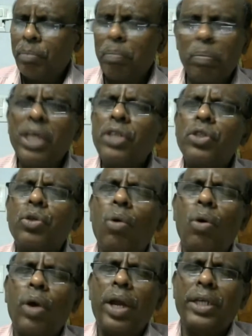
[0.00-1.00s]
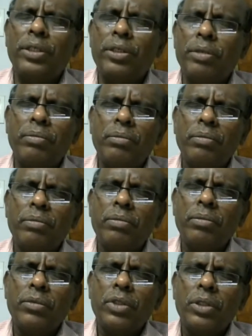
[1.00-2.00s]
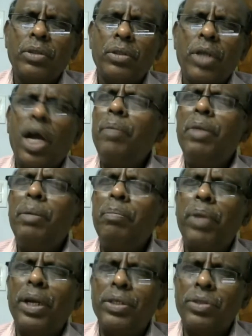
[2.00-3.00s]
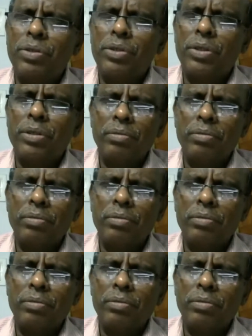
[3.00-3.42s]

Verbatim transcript: Please go ahead. I'm impressed.